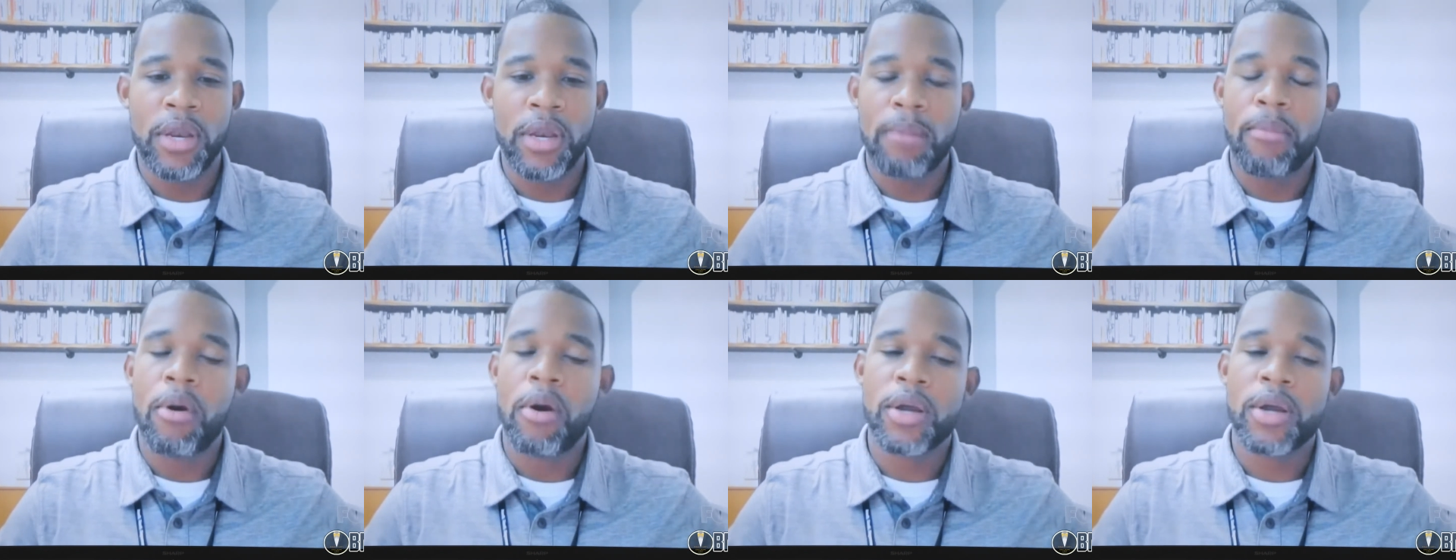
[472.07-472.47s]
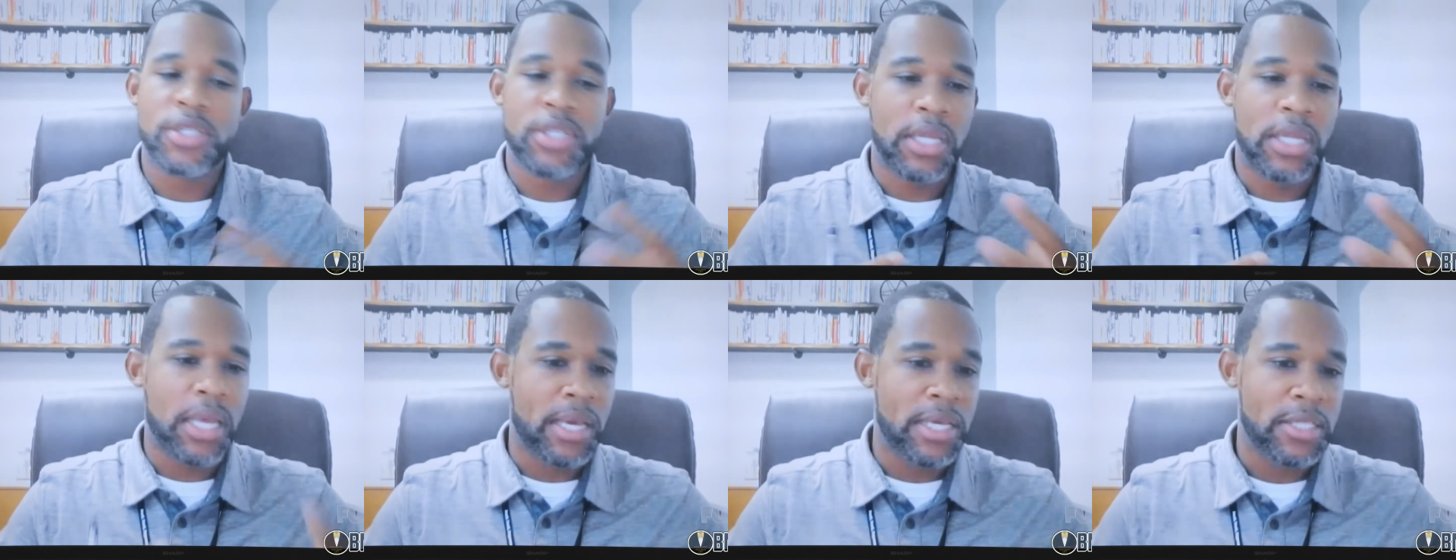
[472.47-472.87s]
in a
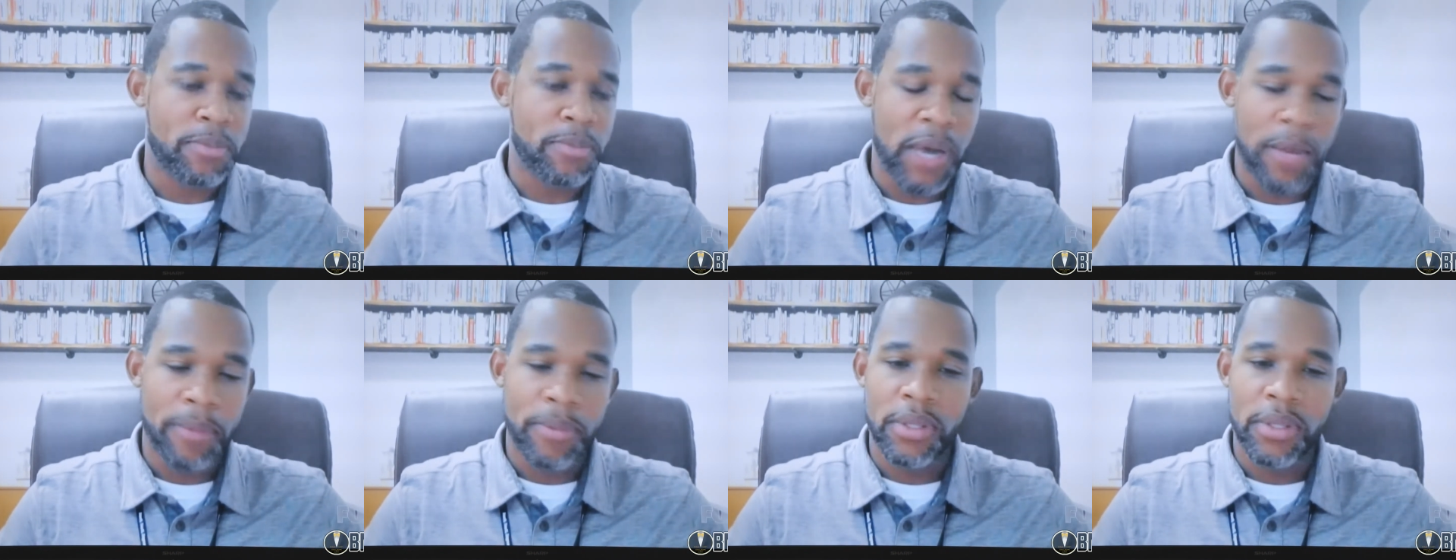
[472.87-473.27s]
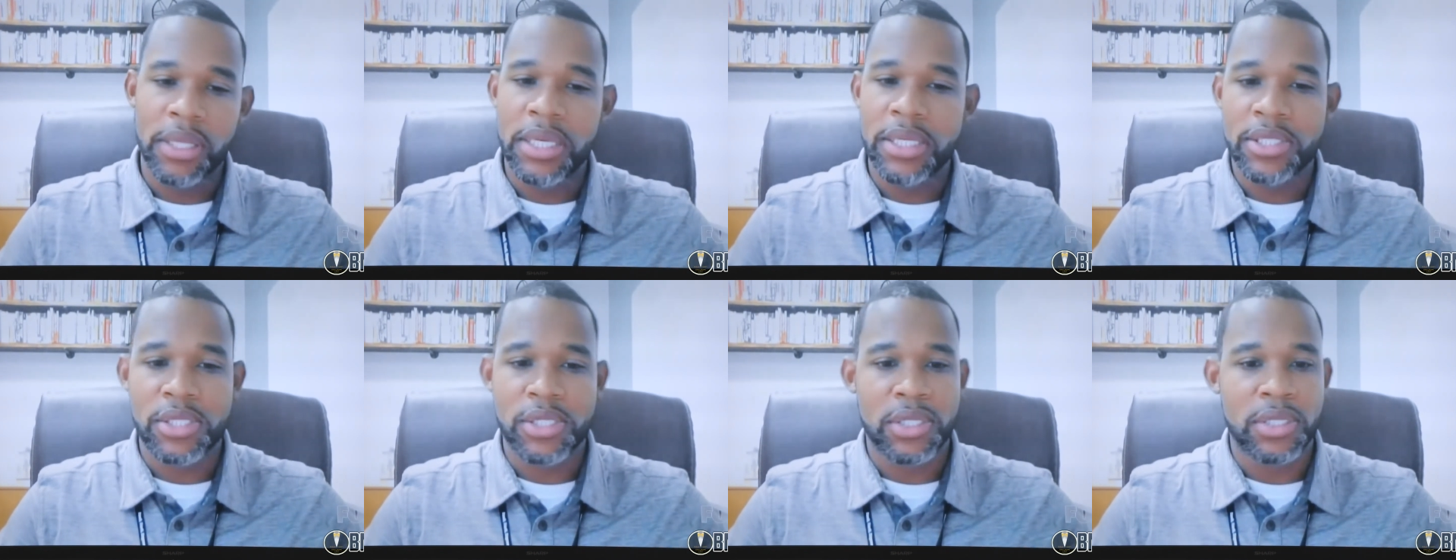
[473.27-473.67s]
marginalized
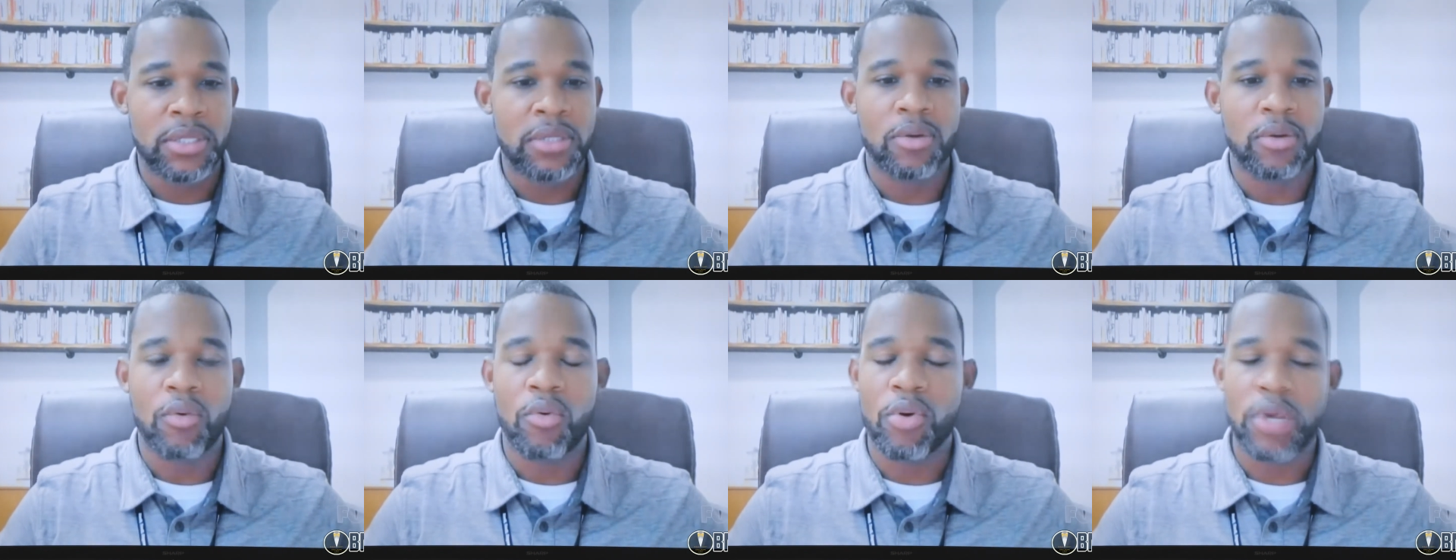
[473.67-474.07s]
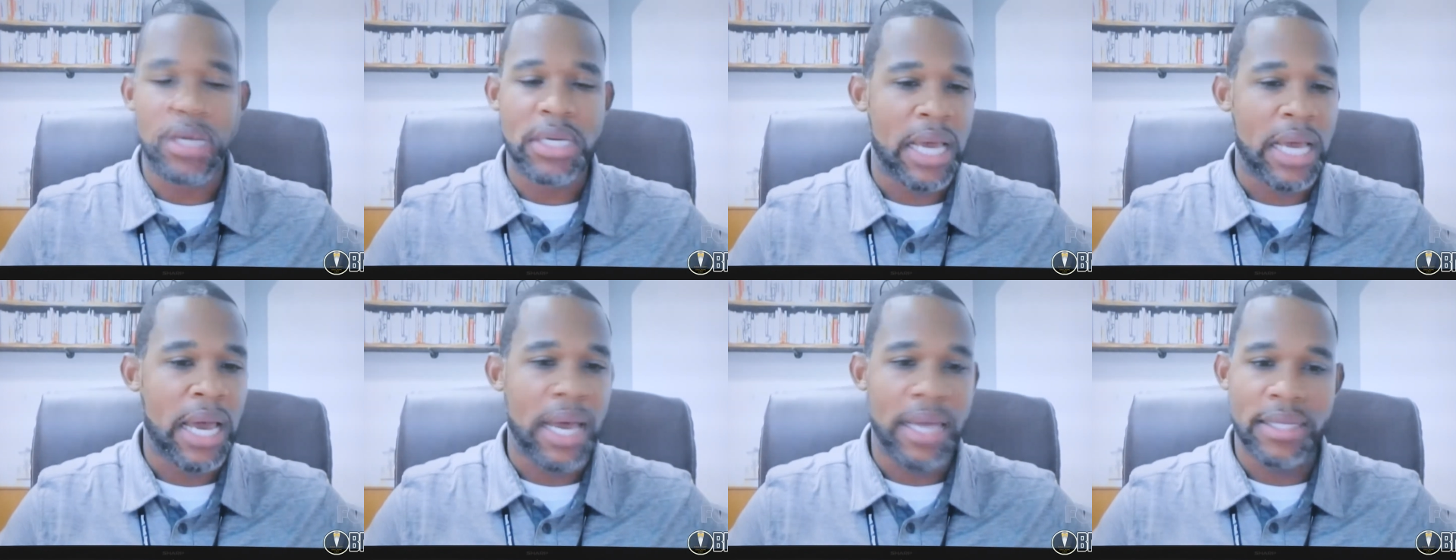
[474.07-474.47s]
population
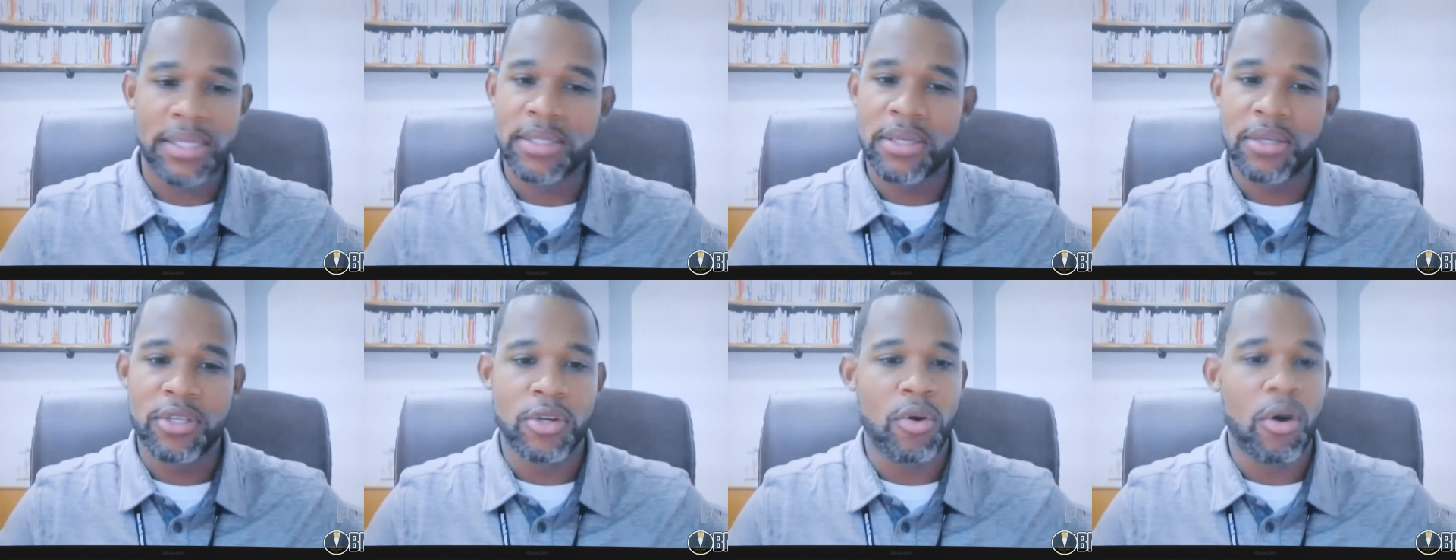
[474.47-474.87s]
or not,